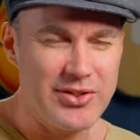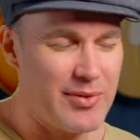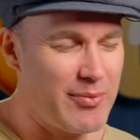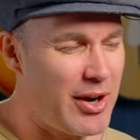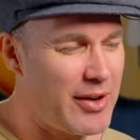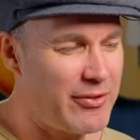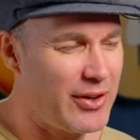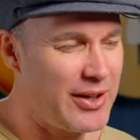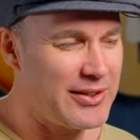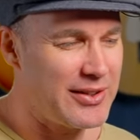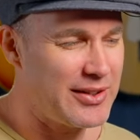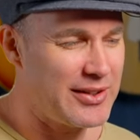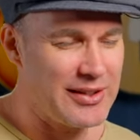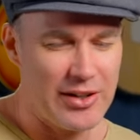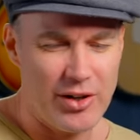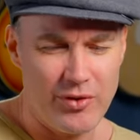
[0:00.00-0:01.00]
You might find
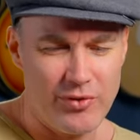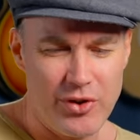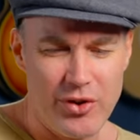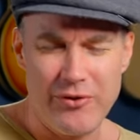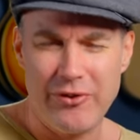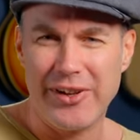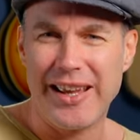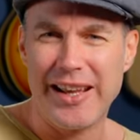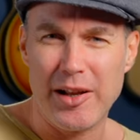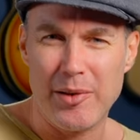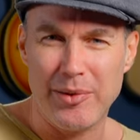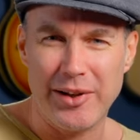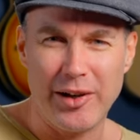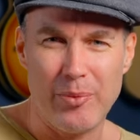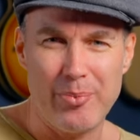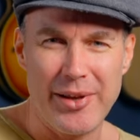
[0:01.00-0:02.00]
that, you know, you forget a
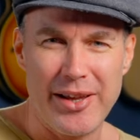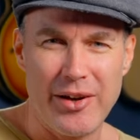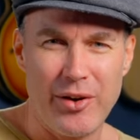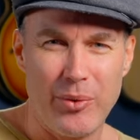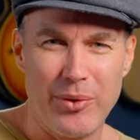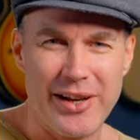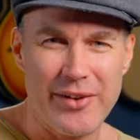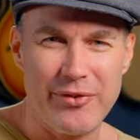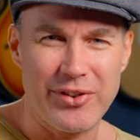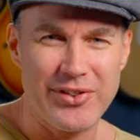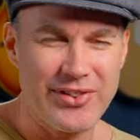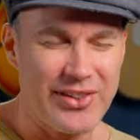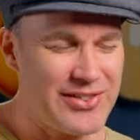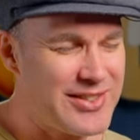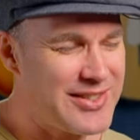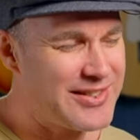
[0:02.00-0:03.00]
little bit or whatever.
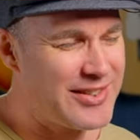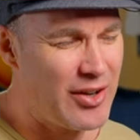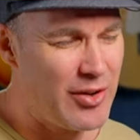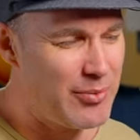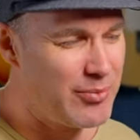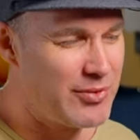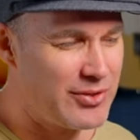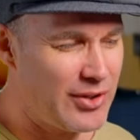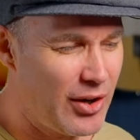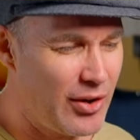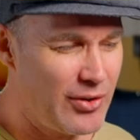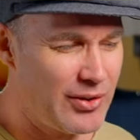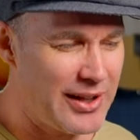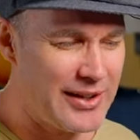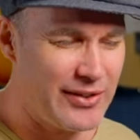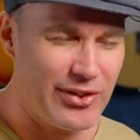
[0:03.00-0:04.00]
So just don't
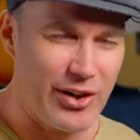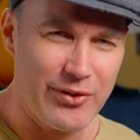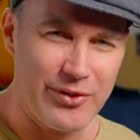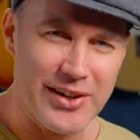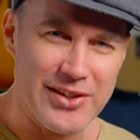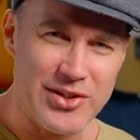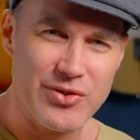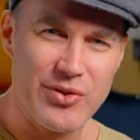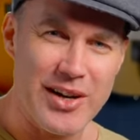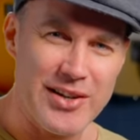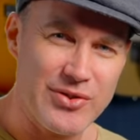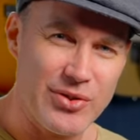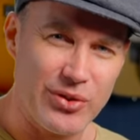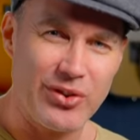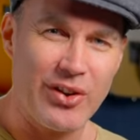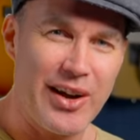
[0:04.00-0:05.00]
let yourself get stressed
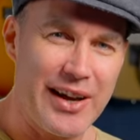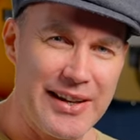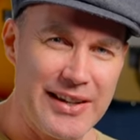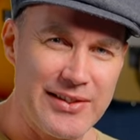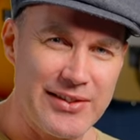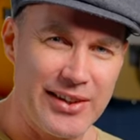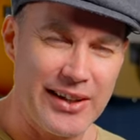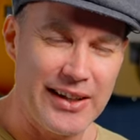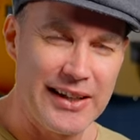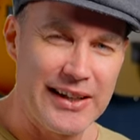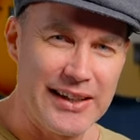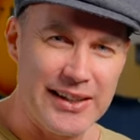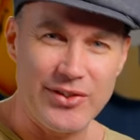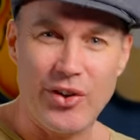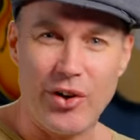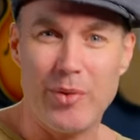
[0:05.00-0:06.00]
or tied into,
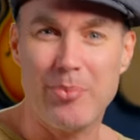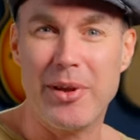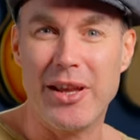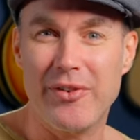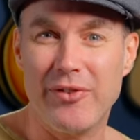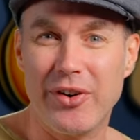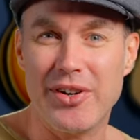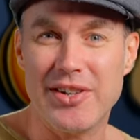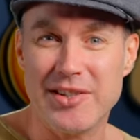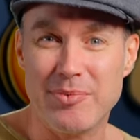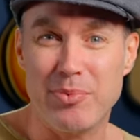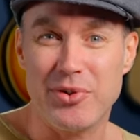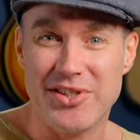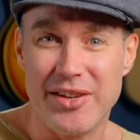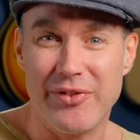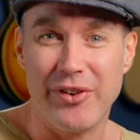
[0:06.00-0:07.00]
it's got to be a very
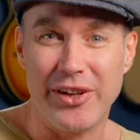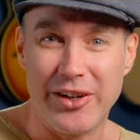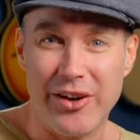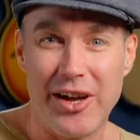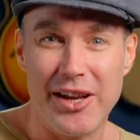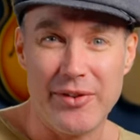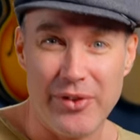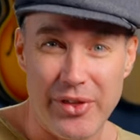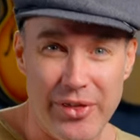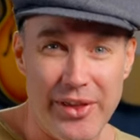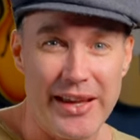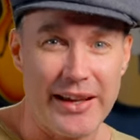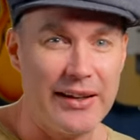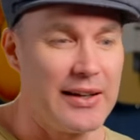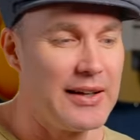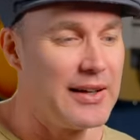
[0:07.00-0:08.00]
specific kind of a thing.